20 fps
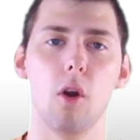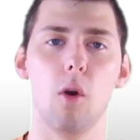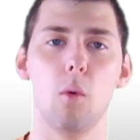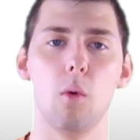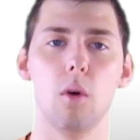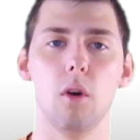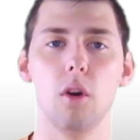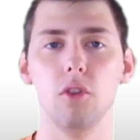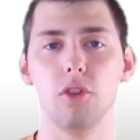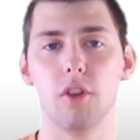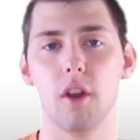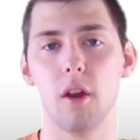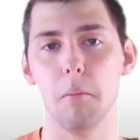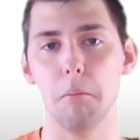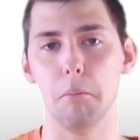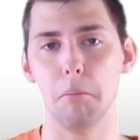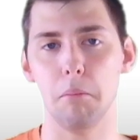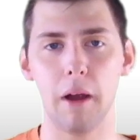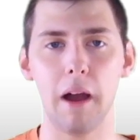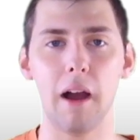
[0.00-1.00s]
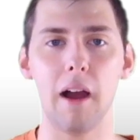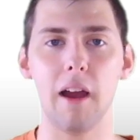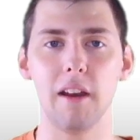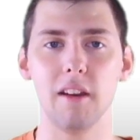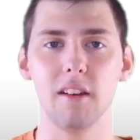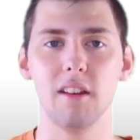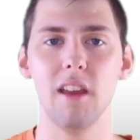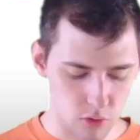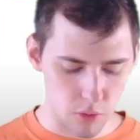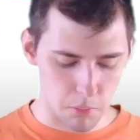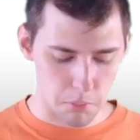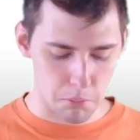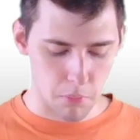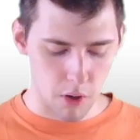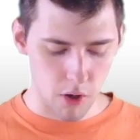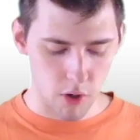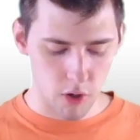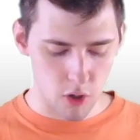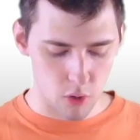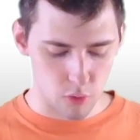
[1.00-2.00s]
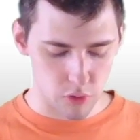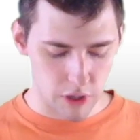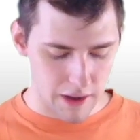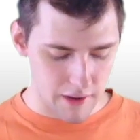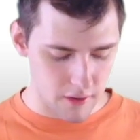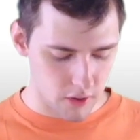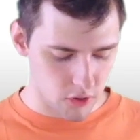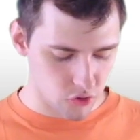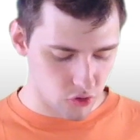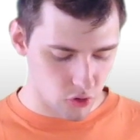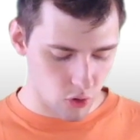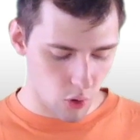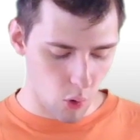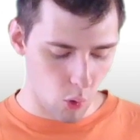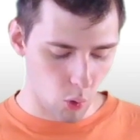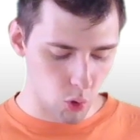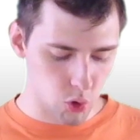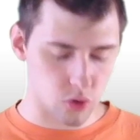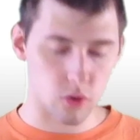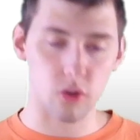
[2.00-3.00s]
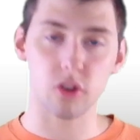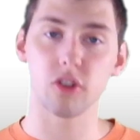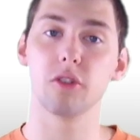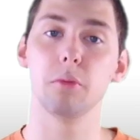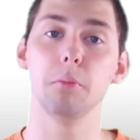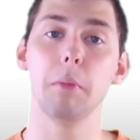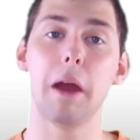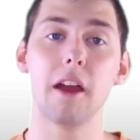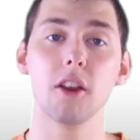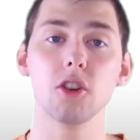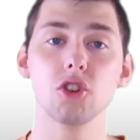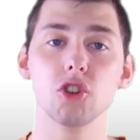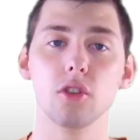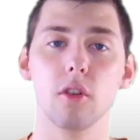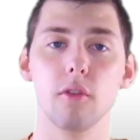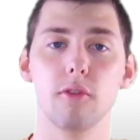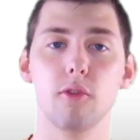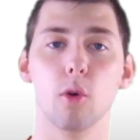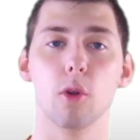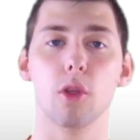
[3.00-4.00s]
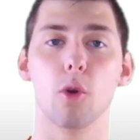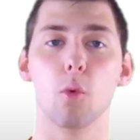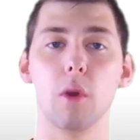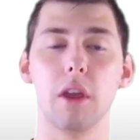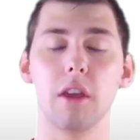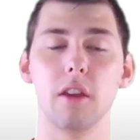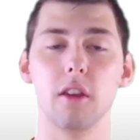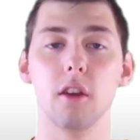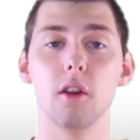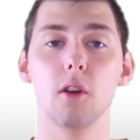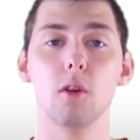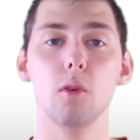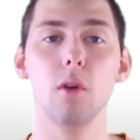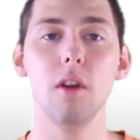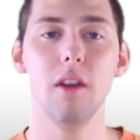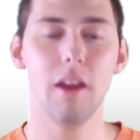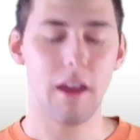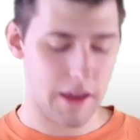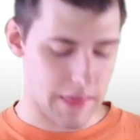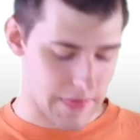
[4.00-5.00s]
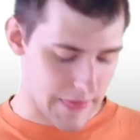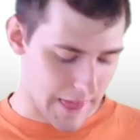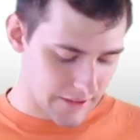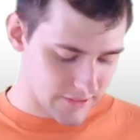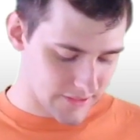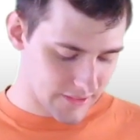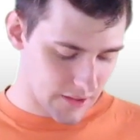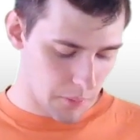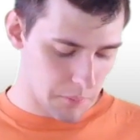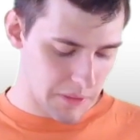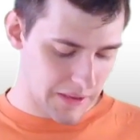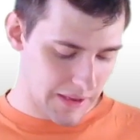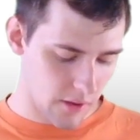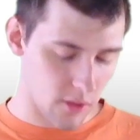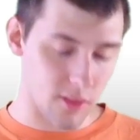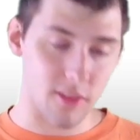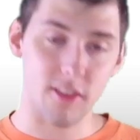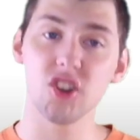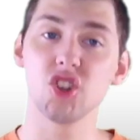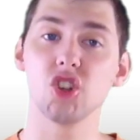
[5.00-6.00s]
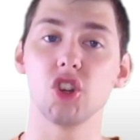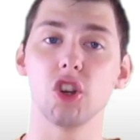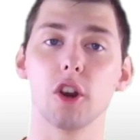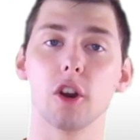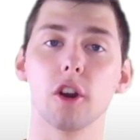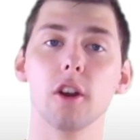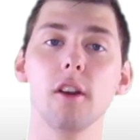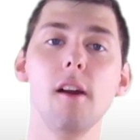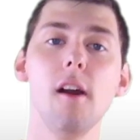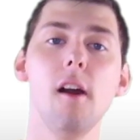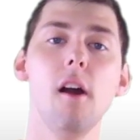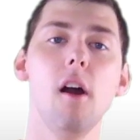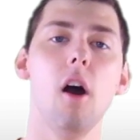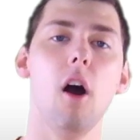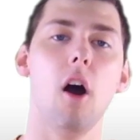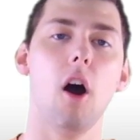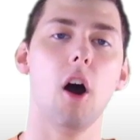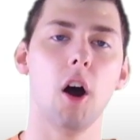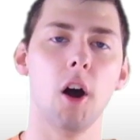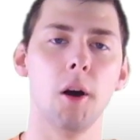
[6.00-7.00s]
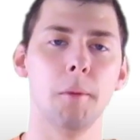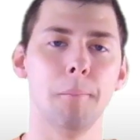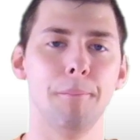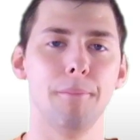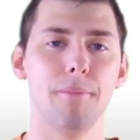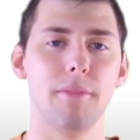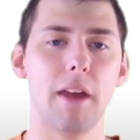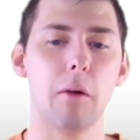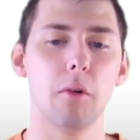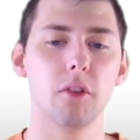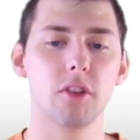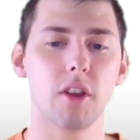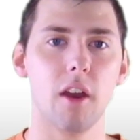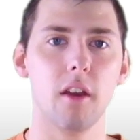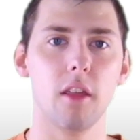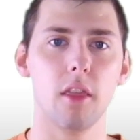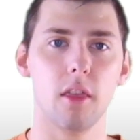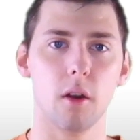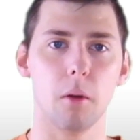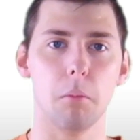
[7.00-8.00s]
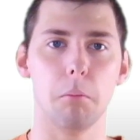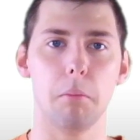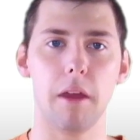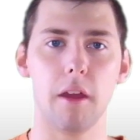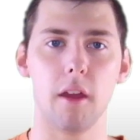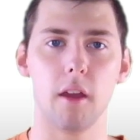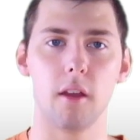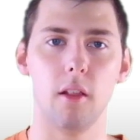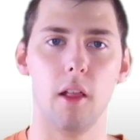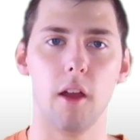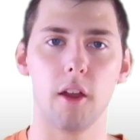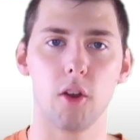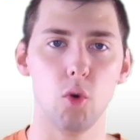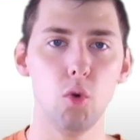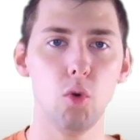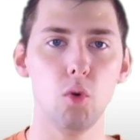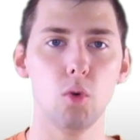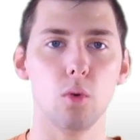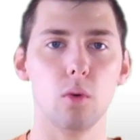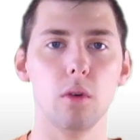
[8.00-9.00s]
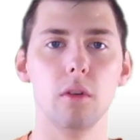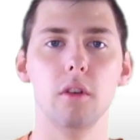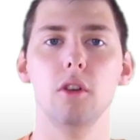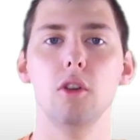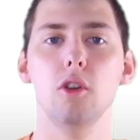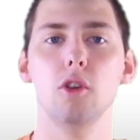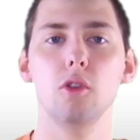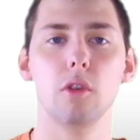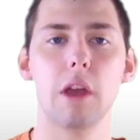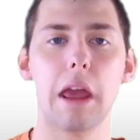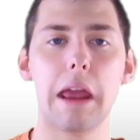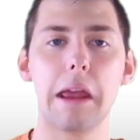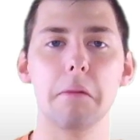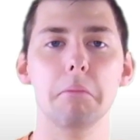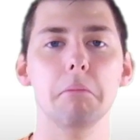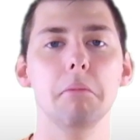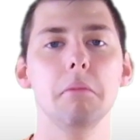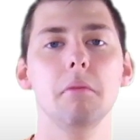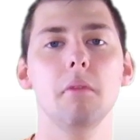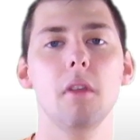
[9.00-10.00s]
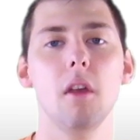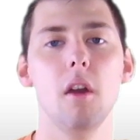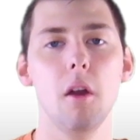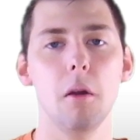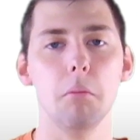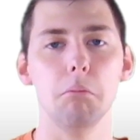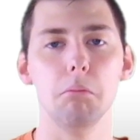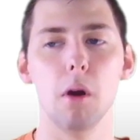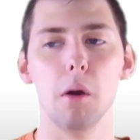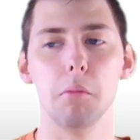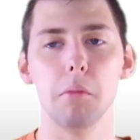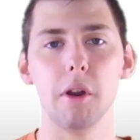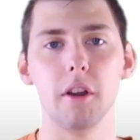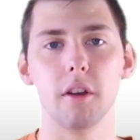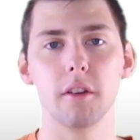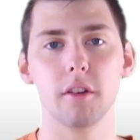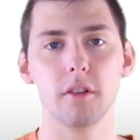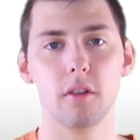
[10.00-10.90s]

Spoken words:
world, combined. Mario Tennis Ultra Smash for the Wii U, and that's coming out this year. That was kind of their big, like, ooh, new game moment,